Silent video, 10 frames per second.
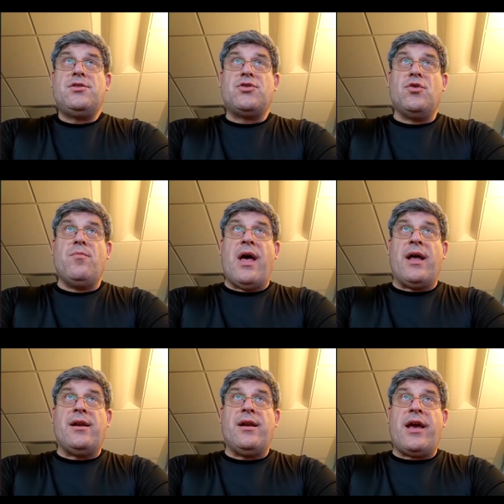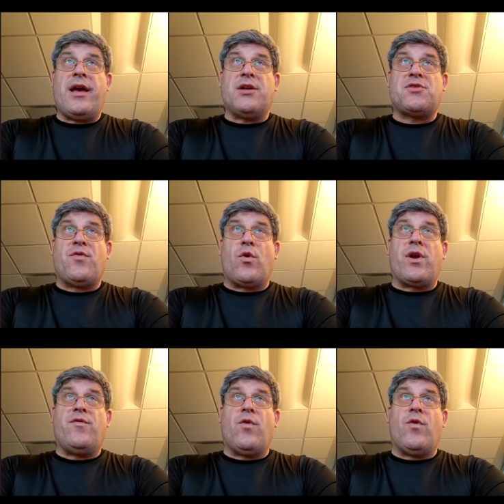Two men aged
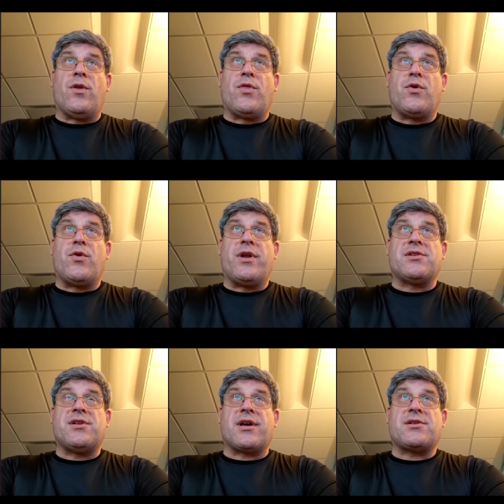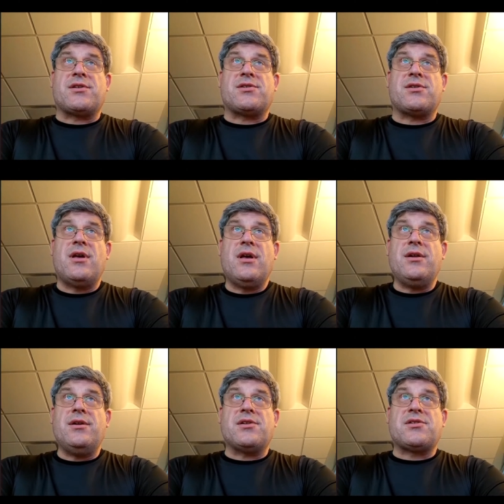44 and 36
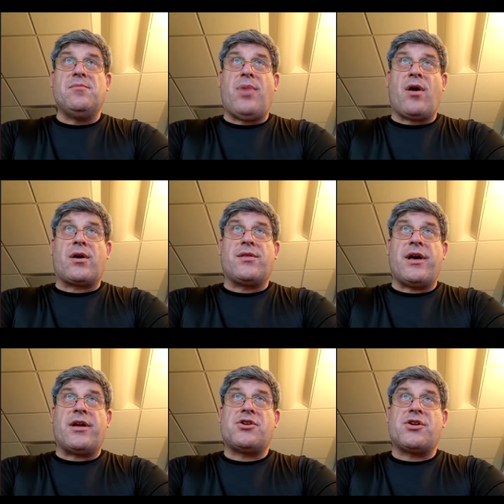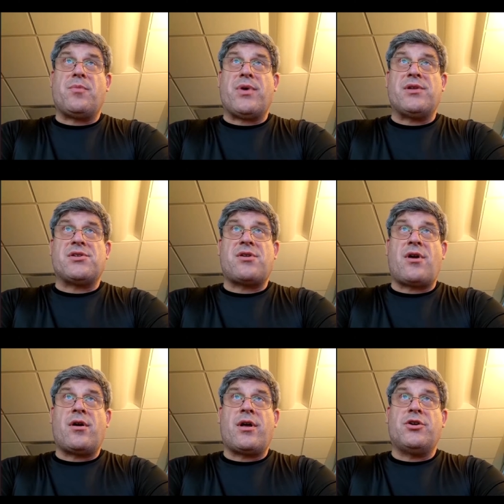disembark that ship and
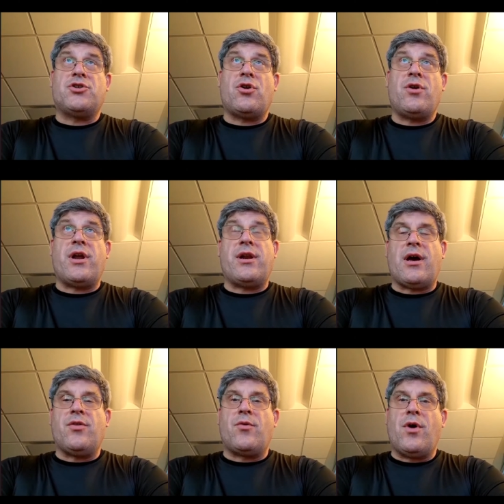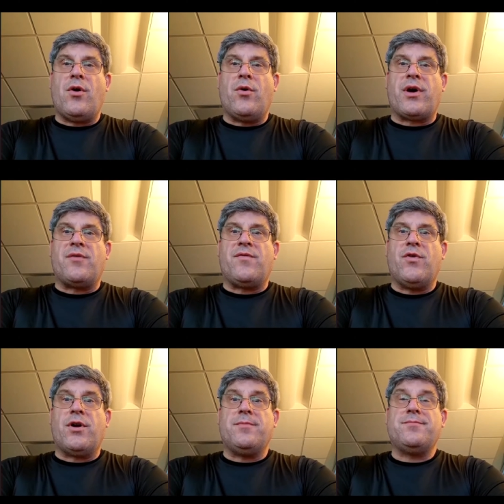start on a journey down the road on
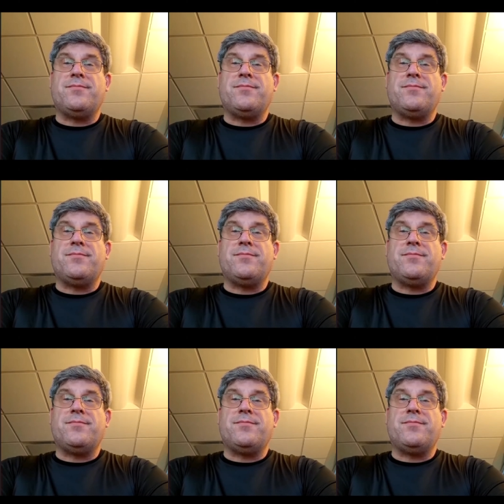foot.